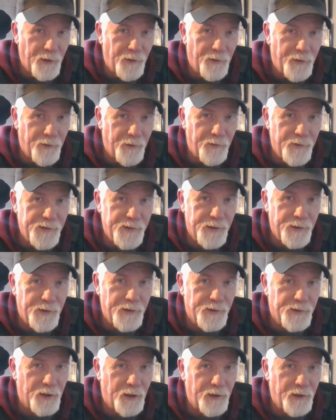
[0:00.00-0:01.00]
there is a
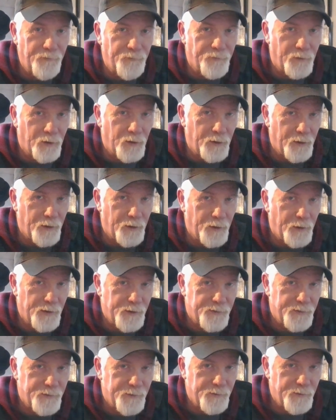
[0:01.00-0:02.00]
design flaw on
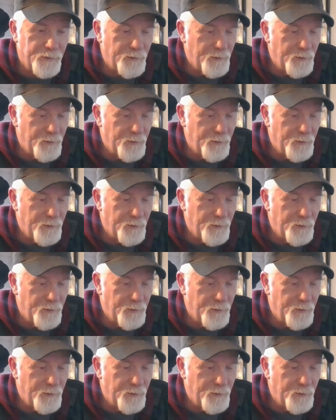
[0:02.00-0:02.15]
this.